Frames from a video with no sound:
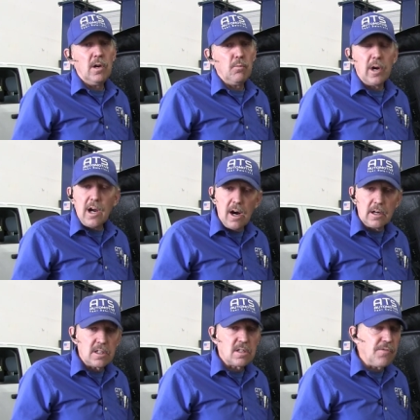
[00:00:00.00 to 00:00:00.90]

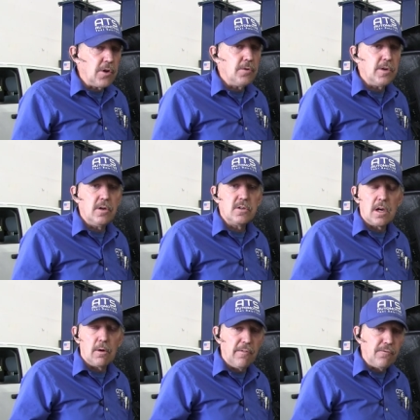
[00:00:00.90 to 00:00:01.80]
regardless if you use
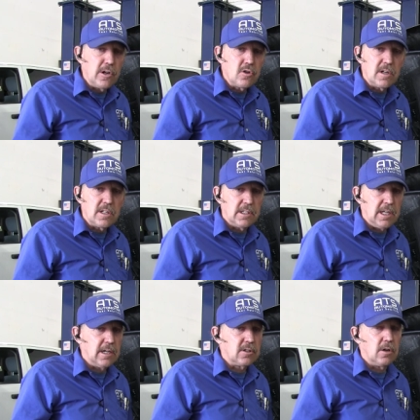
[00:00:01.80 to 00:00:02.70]
a refrigerant
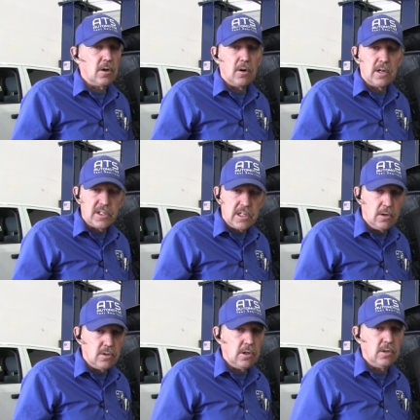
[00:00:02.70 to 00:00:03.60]
detector or a
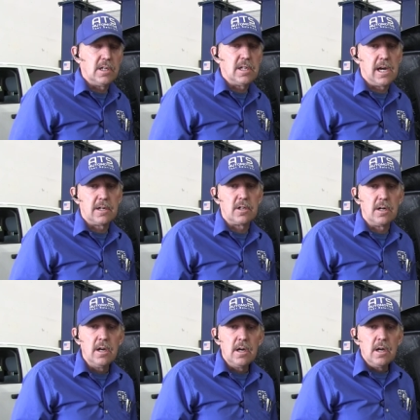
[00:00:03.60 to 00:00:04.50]
CO2
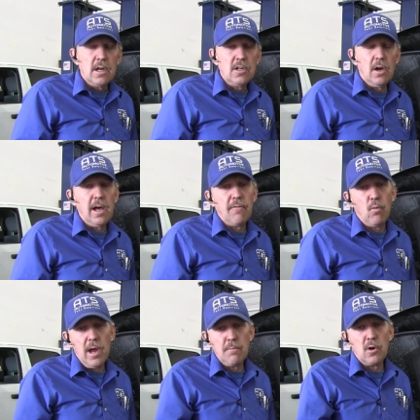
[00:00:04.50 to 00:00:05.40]
detector, you'll have
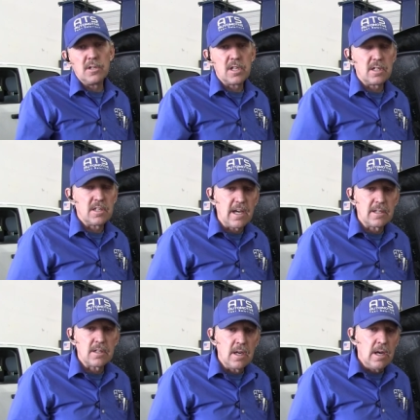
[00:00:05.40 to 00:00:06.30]
way more success.